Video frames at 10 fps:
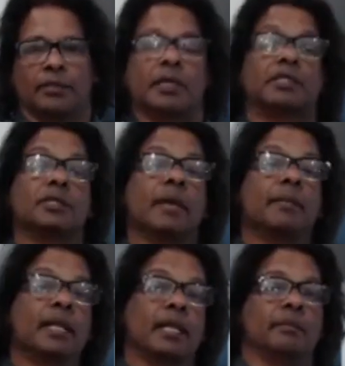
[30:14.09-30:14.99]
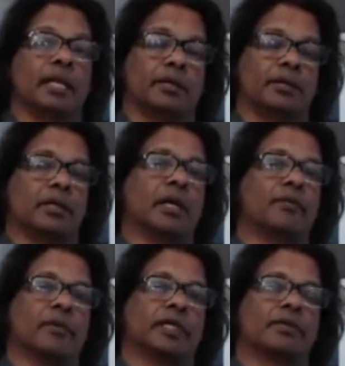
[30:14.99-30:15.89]
Because you may be limited to
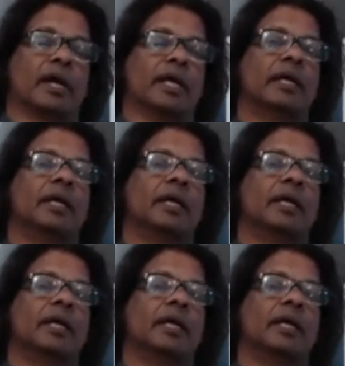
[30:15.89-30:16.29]
countries, right?